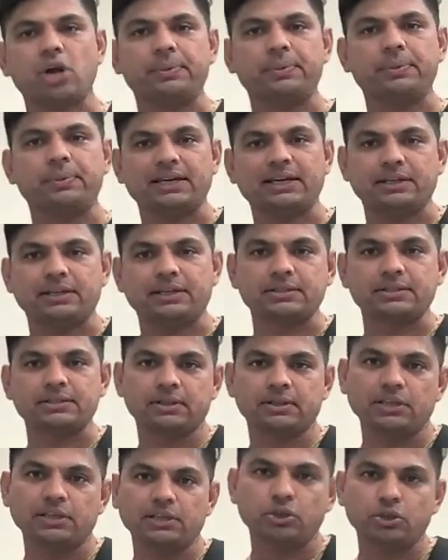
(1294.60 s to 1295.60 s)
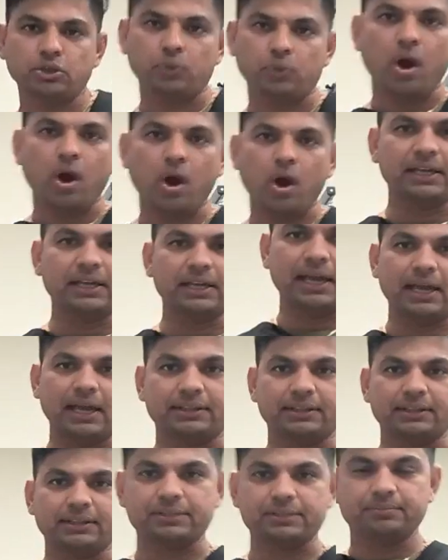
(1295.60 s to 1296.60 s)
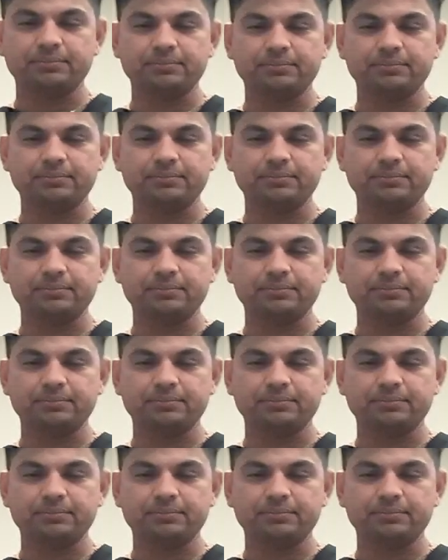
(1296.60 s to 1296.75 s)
it like this. Okay, so you're walking like this.